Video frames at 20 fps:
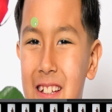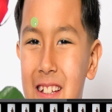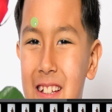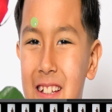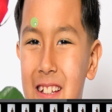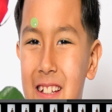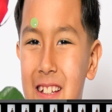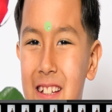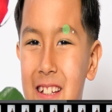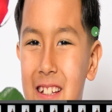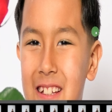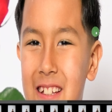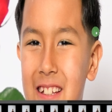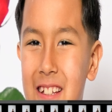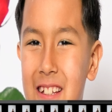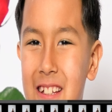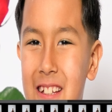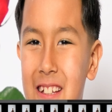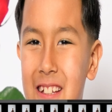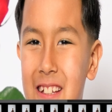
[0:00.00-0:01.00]

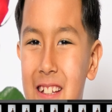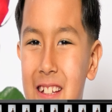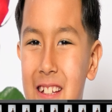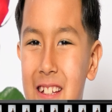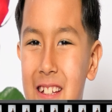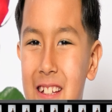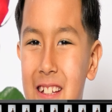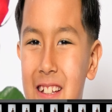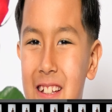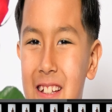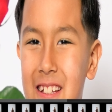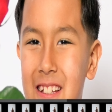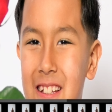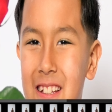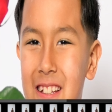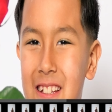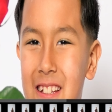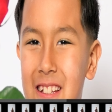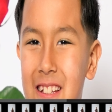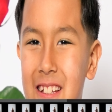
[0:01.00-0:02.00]

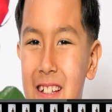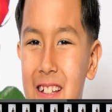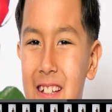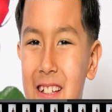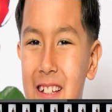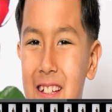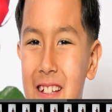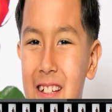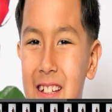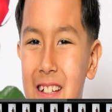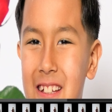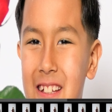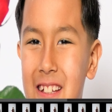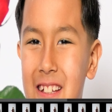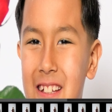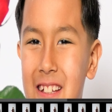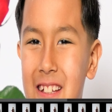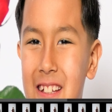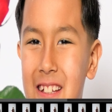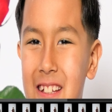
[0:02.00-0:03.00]

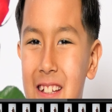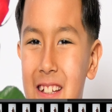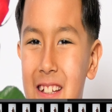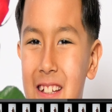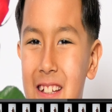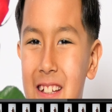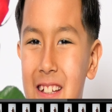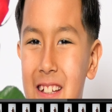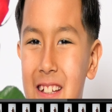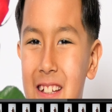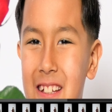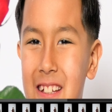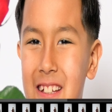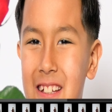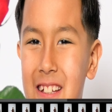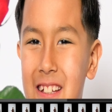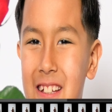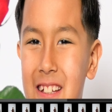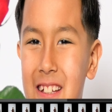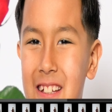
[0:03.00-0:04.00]

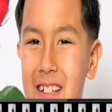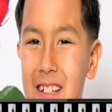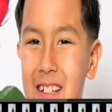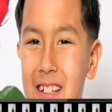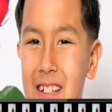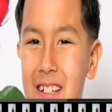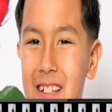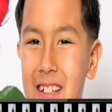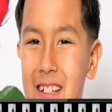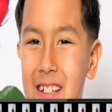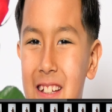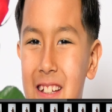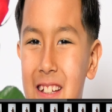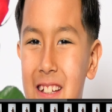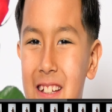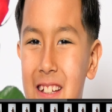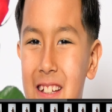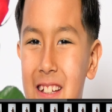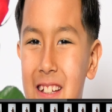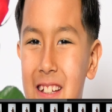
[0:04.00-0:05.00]

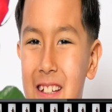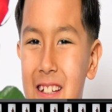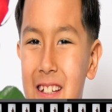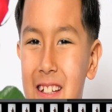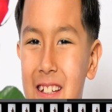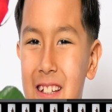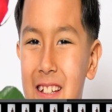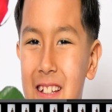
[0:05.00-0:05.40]
Nothing is said.